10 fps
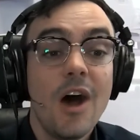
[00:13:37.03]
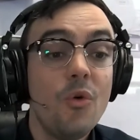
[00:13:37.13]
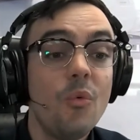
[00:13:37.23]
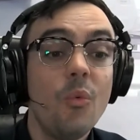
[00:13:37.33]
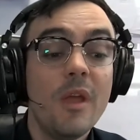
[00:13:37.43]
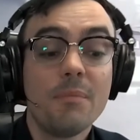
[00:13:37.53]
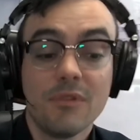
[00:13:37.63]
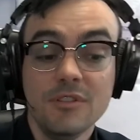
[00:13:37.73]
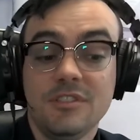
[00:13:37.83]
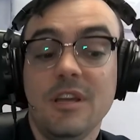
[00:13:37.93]
uh, we
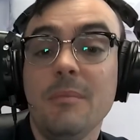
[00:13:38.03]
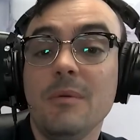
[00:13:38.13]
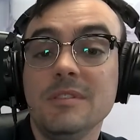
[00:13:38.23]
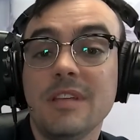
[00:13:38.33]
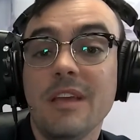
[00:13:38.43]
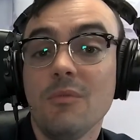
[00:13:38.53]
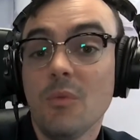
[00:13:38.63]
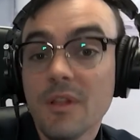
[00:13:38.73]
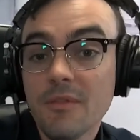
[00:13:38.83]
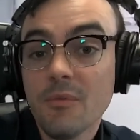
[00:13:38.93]
approach them and we say,
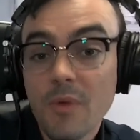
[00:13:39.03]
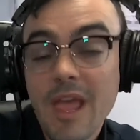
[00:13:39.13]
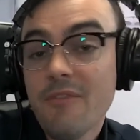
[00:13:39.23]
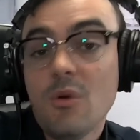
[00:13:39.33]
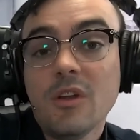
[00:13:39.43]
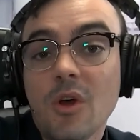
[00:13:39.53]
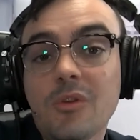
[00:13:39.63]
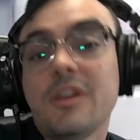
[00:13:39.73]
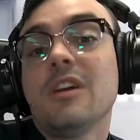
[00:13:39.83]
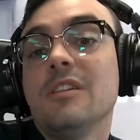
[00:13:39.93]
"What we have one
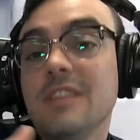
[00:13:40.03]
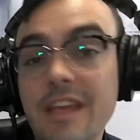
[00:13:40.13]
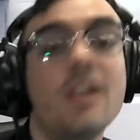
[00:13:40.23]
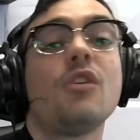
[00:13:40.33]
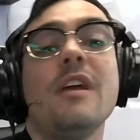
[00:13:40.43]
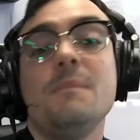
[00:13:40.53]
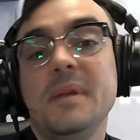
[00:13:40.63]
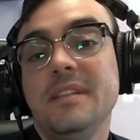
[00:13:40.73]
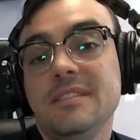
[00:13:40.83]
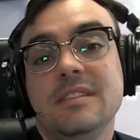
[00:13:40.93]
goal here, to integrate
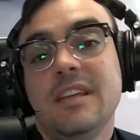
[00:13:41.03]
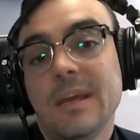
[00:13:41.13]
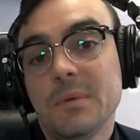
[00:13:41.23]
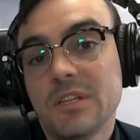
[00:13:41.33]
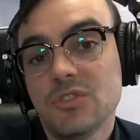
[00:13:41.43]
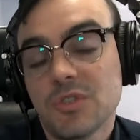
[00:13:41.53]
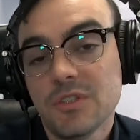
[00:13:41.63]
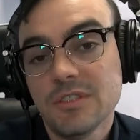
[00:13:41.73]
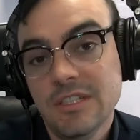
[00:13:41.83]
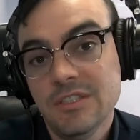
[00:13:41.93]
P T Z camera
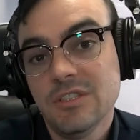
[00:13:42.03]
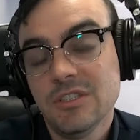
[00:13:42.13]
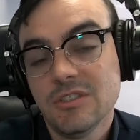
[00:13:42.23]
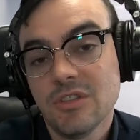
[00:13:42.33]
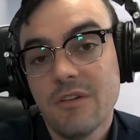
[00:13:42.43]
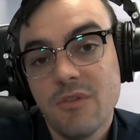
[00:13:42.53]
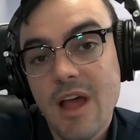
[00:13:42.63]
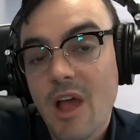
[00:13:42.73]
controls into your software.